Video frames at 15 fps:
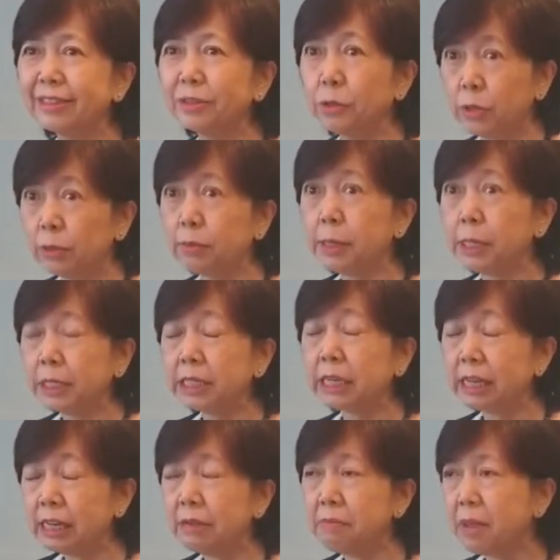So it's
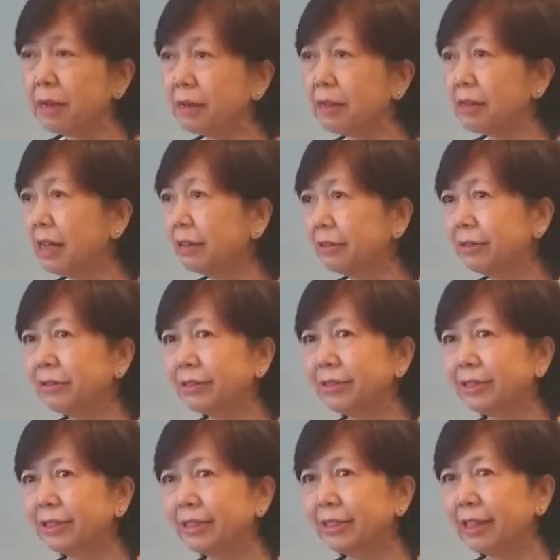basically mental.
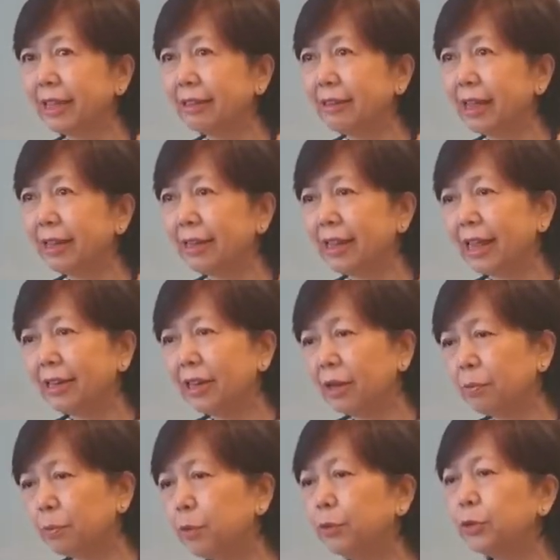And then
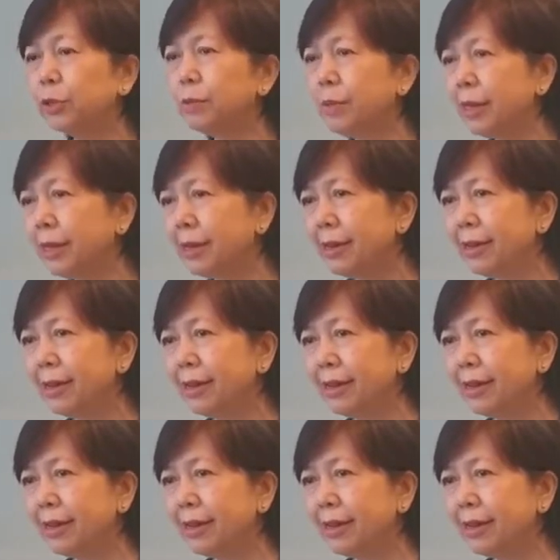it pushed me,